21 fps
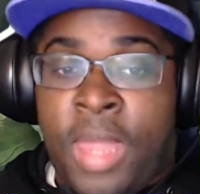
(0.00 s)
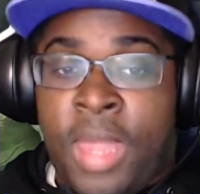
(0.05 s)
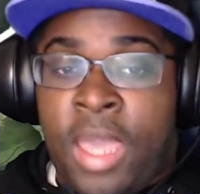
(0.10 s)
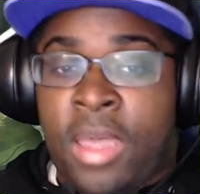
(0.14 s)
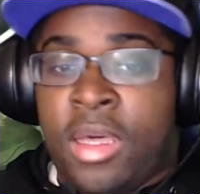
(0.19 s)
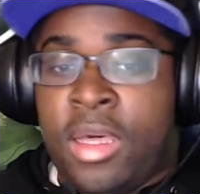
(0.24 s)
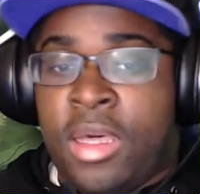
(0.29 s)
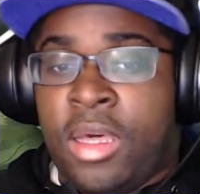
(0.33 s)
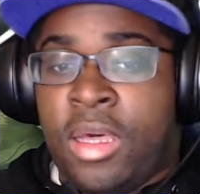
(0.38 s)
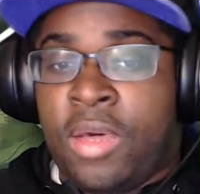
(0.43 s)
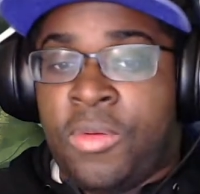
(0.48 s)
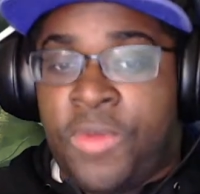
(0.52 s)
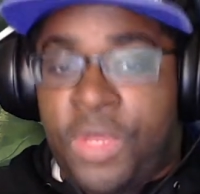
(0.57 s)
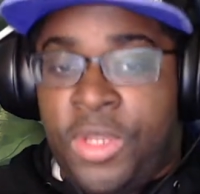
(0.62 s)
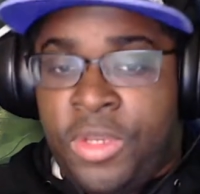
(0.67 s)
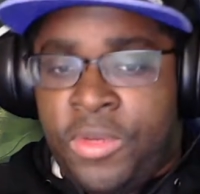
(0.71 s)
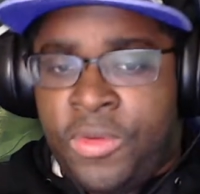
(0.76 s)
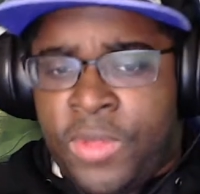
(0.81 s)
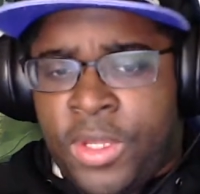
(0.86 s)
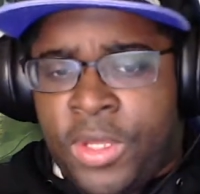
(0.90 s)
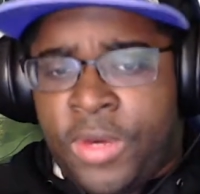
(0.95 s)
When you
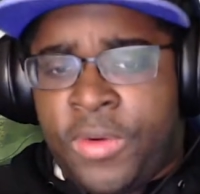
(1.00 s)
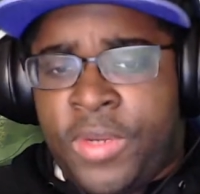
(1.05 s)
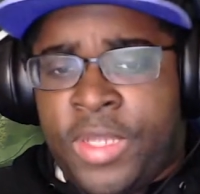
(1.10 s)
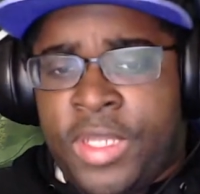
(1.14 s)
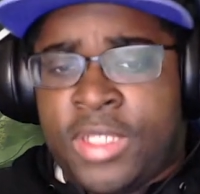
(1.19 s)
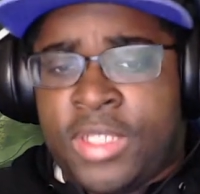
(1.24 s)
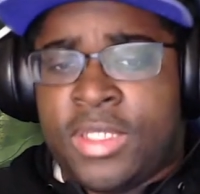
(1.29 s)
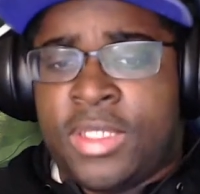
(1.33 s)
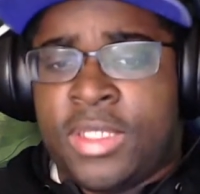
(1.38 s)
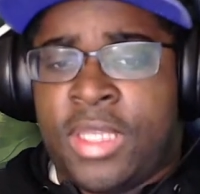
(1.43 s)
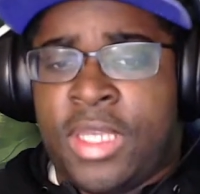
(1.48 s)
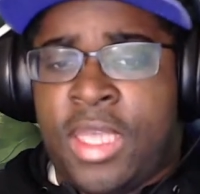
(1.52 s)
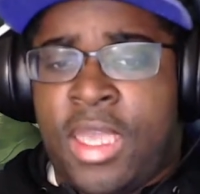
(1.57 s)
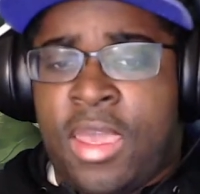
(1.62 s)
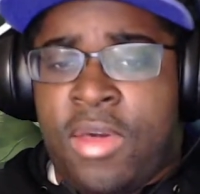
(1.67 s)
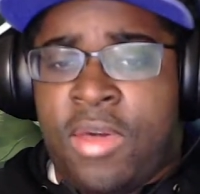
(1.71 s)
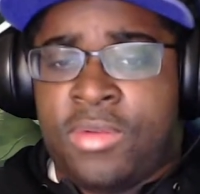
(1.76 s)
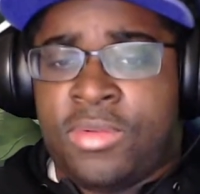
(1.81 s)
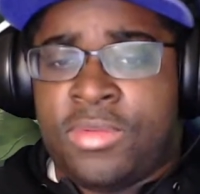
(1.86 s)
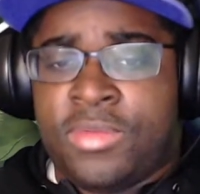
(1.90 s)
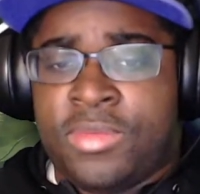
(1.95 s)
load into
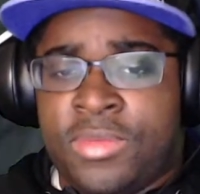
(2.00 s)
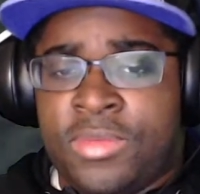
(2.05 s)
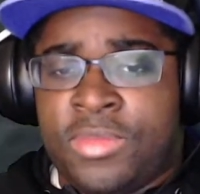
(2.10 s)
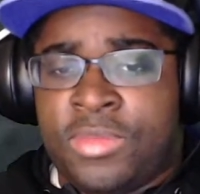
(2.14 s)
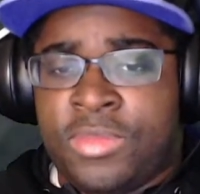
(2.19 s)
town,